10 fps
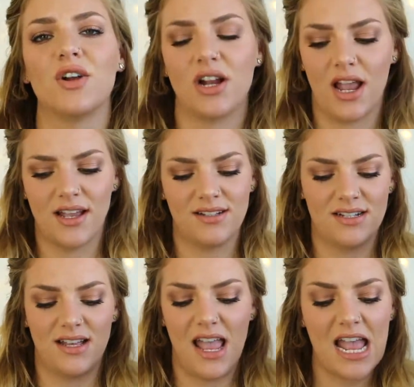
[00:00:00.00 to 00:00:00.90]
create
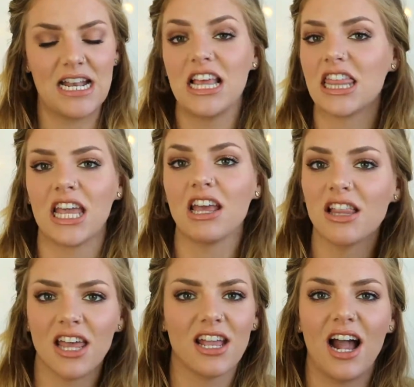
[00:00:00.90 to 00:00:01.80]
anything.
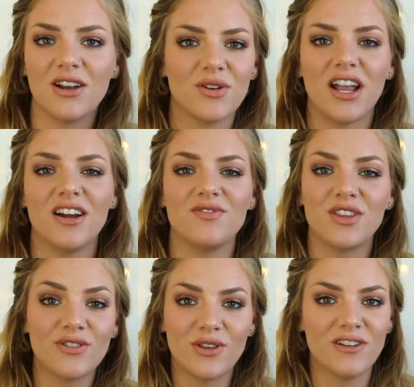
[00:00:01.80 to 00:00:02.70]
Like, I don't care if
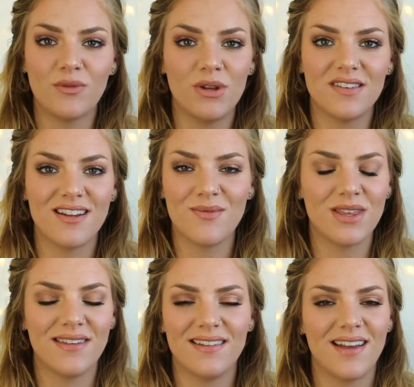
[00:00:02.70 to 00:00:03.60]
this look has been done a
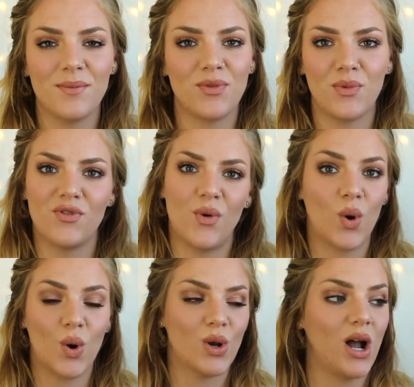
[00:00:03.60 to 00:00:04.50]
million times
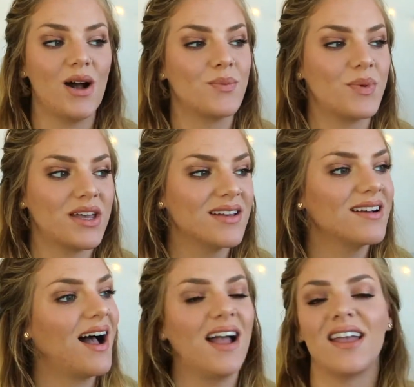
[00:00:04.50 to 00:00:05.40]
before or not, but
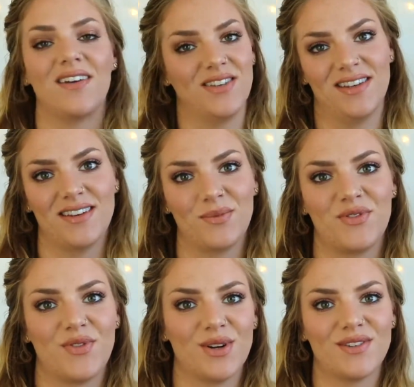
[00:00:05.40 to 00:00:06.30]
I haven't done it
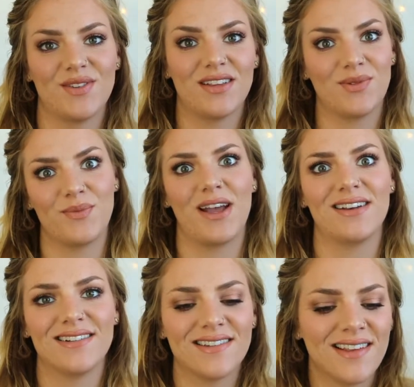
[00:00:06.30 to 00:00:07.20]
before, so that's what
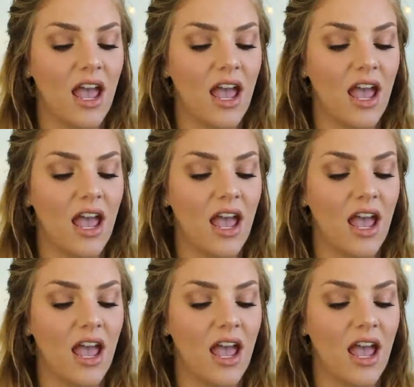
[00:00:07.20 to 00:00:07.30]
matters.